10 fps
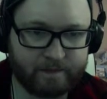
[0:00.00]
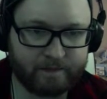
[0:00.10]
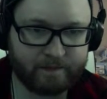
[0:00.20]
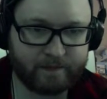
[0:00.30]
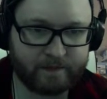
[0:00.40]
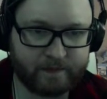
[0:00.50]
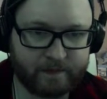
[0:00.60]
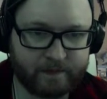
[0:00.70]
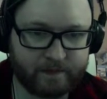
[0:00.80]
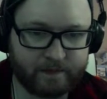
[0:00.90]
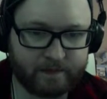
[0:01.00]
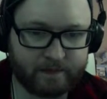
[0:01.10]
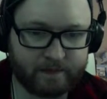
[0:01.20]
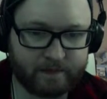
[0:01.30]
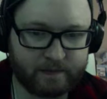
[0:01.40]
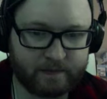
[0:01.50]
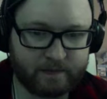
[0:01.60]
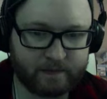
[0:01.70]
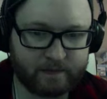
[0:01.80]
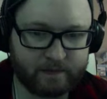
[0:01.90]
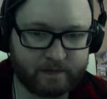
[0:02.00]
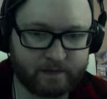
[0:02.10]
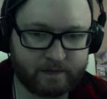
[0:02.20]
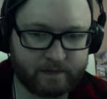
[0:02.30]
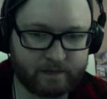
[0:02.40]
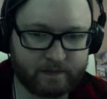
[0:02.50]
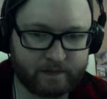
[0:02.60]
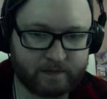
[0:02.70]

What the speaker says: Nobody speaks.